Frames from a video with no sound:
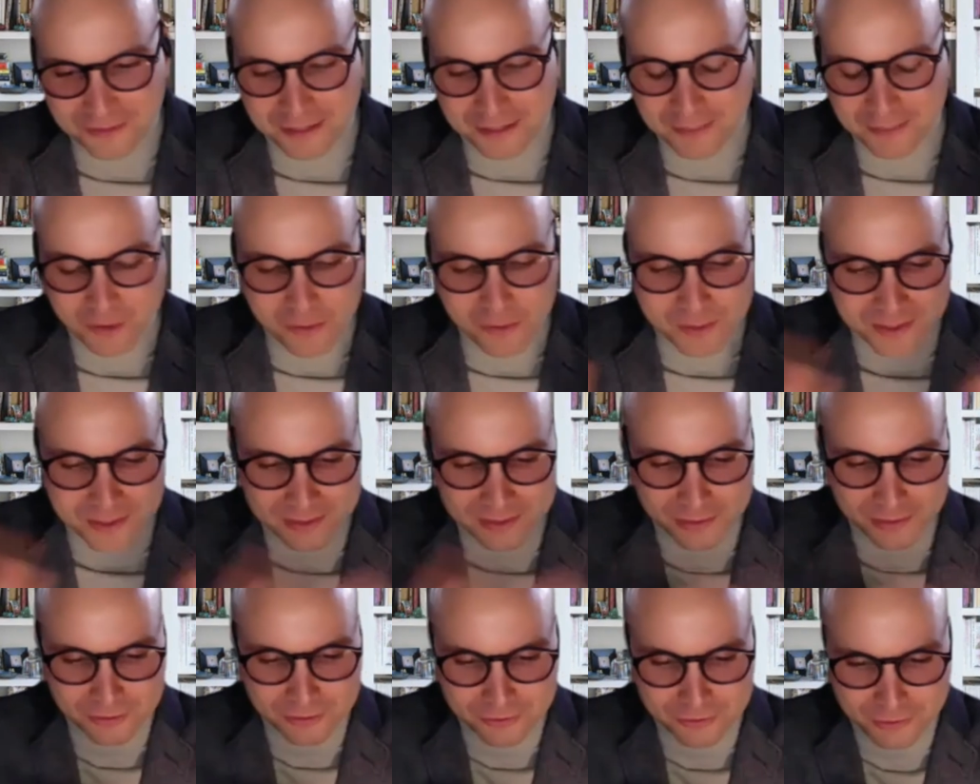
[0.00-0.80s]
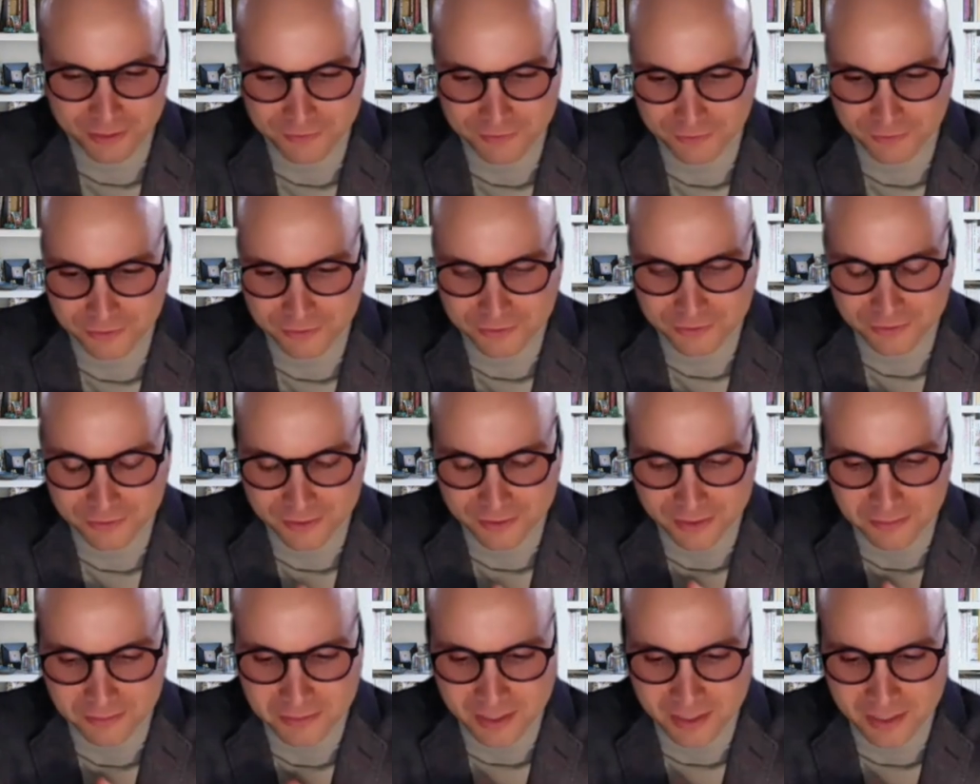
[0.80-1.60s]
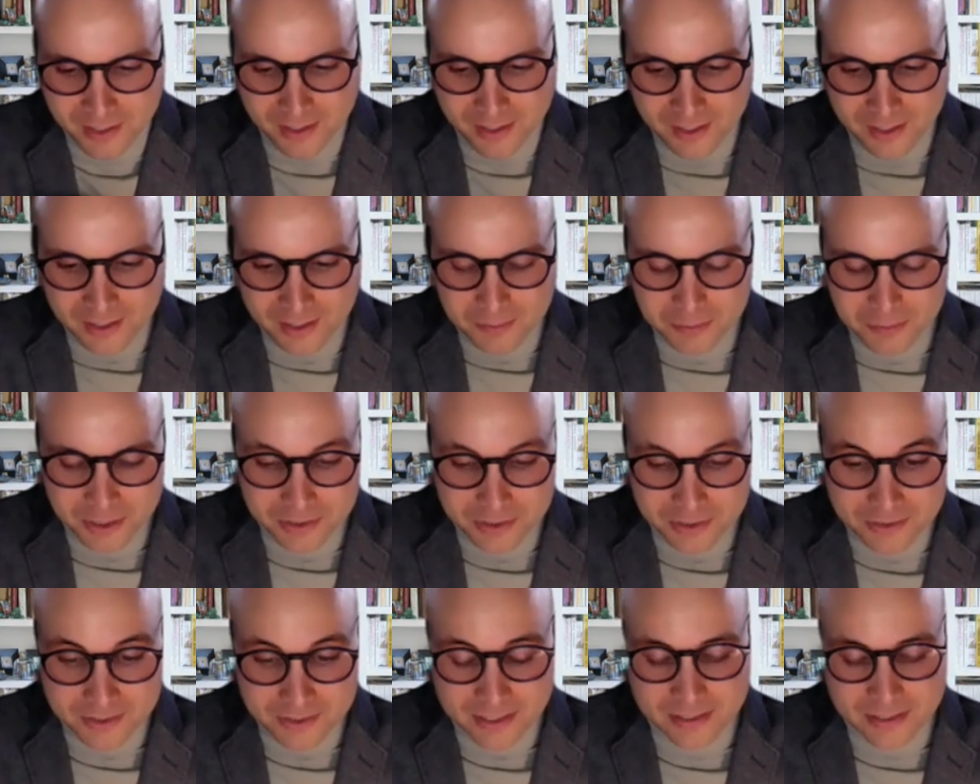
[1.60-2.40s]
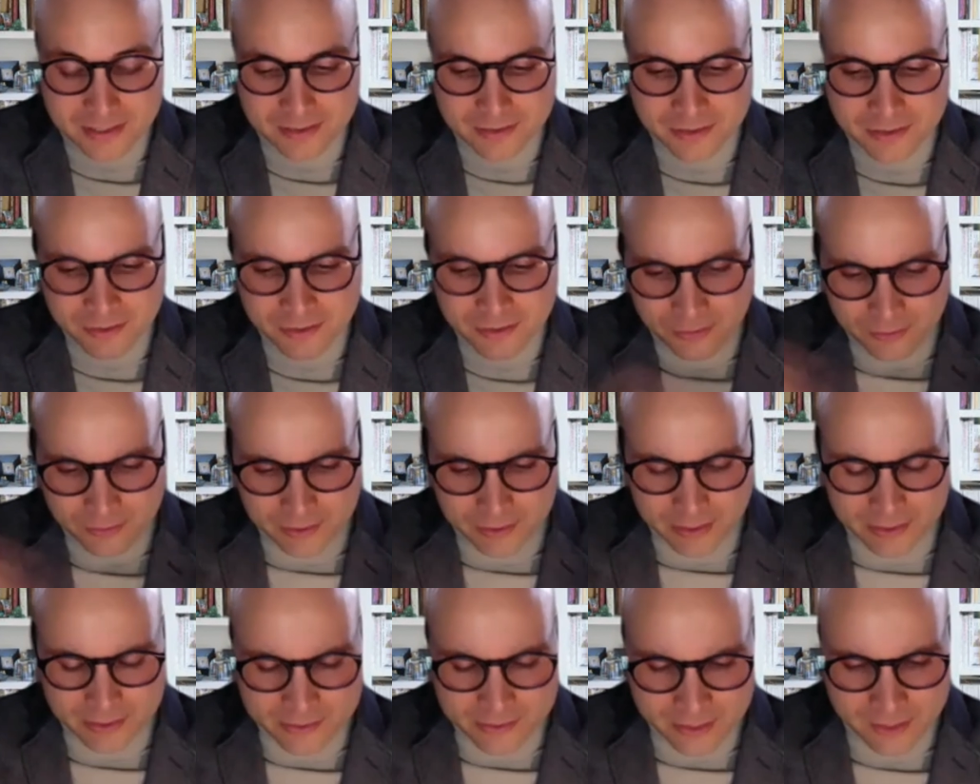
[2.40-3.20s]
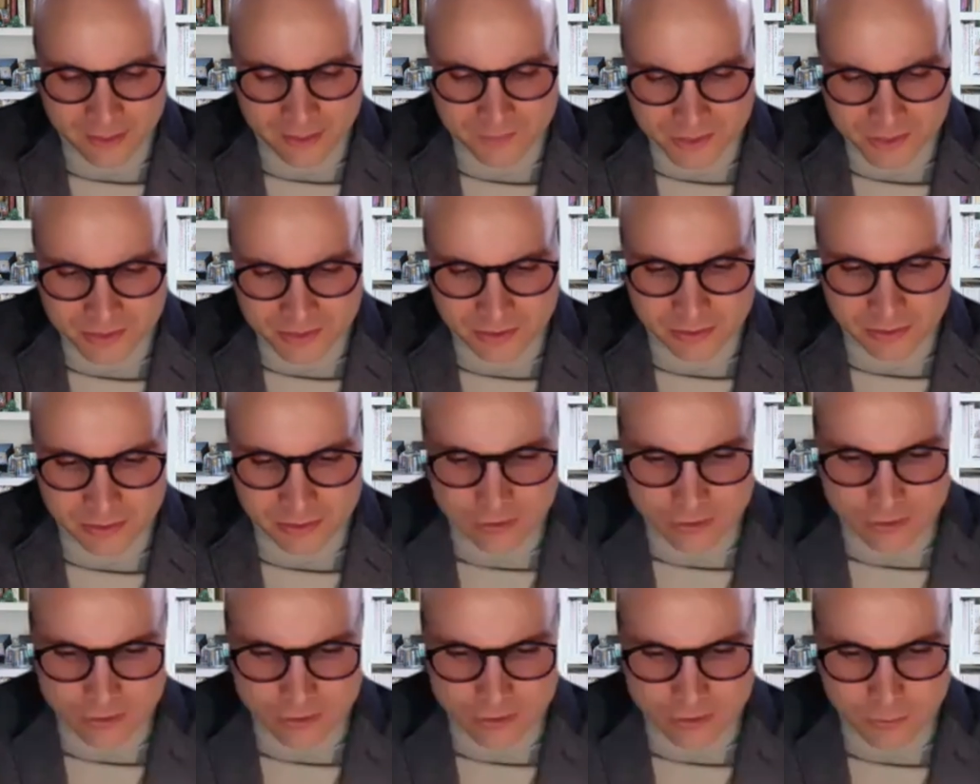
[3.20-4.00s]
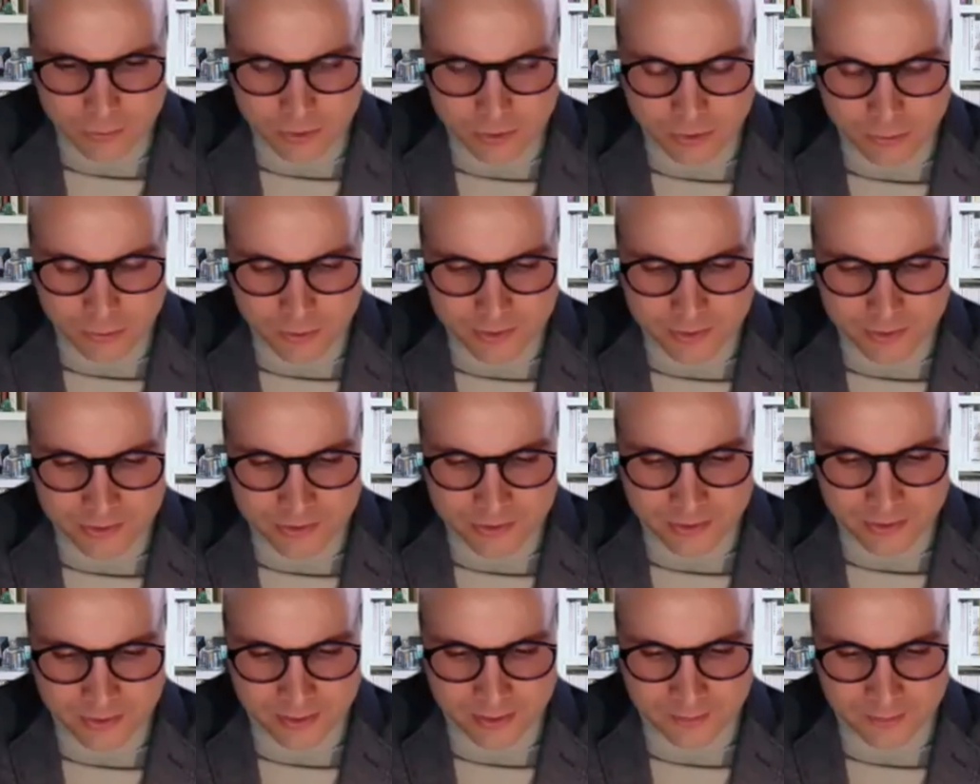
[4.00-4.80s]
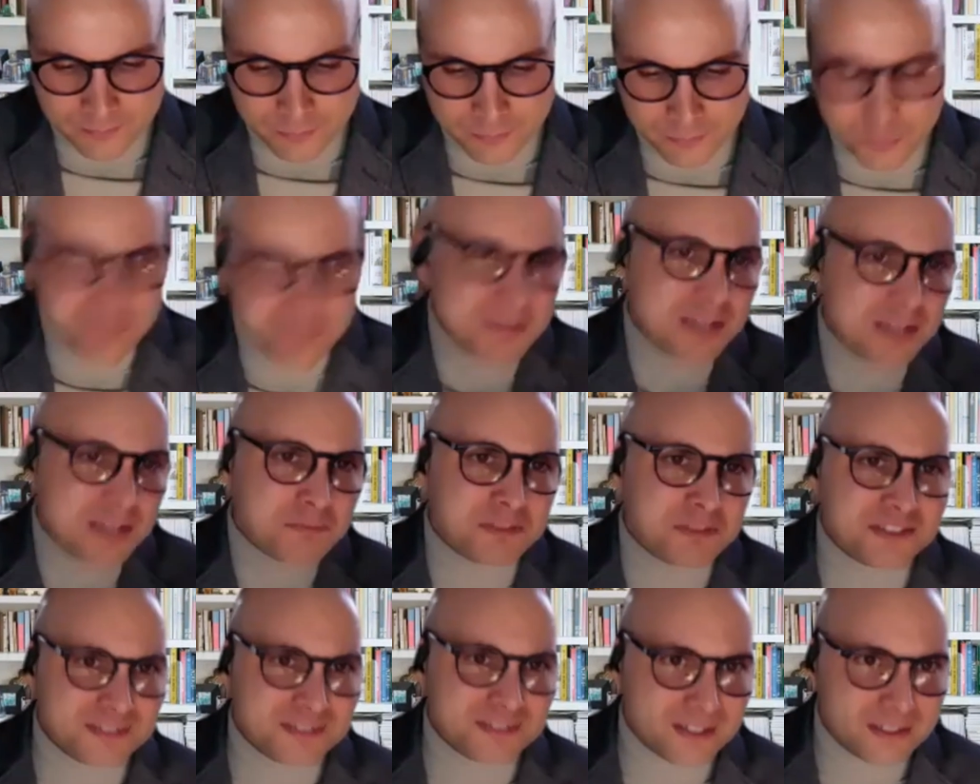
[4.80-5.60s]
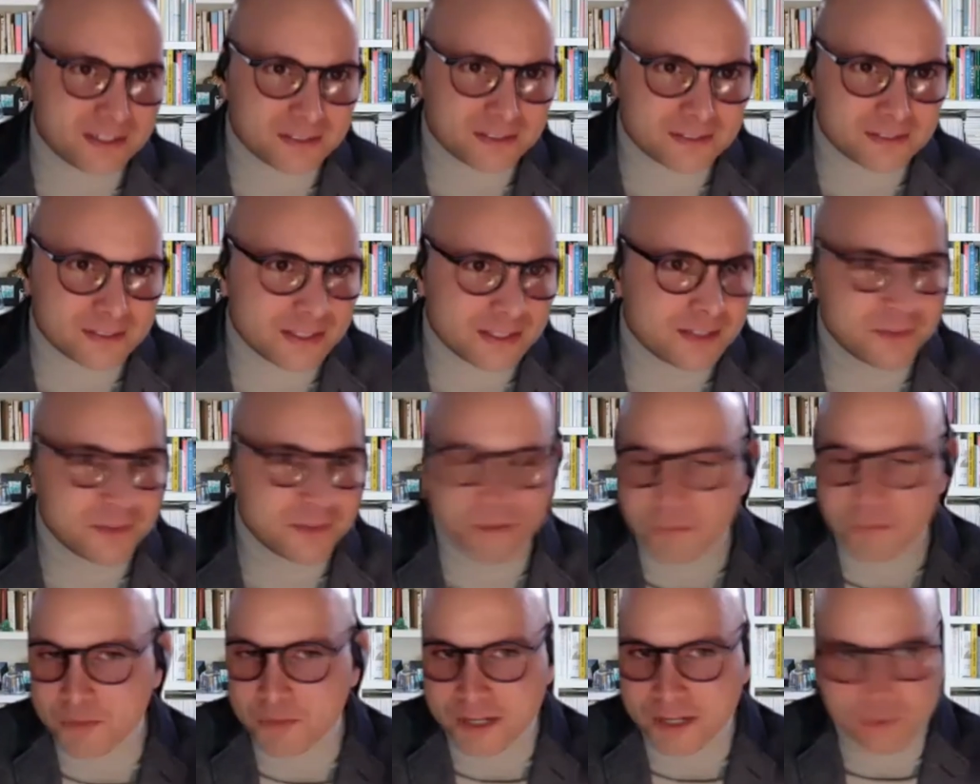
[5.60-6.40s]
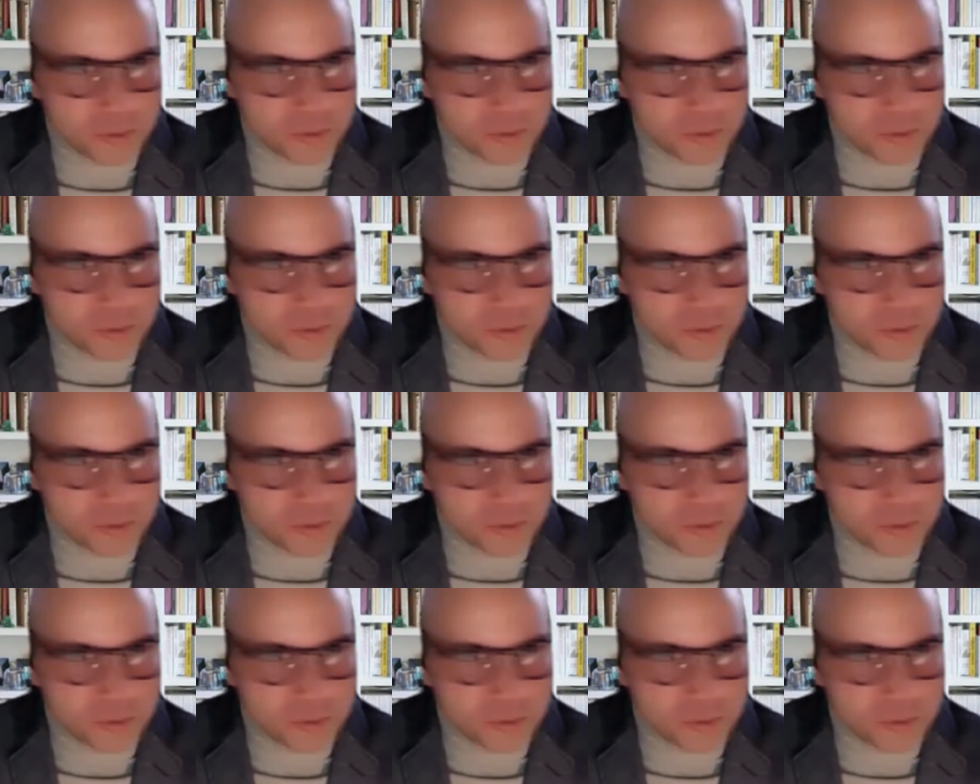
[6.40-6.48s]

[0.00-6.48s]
I'm always so grateful to them because they, as novice teachers, we always, we make mistakes and we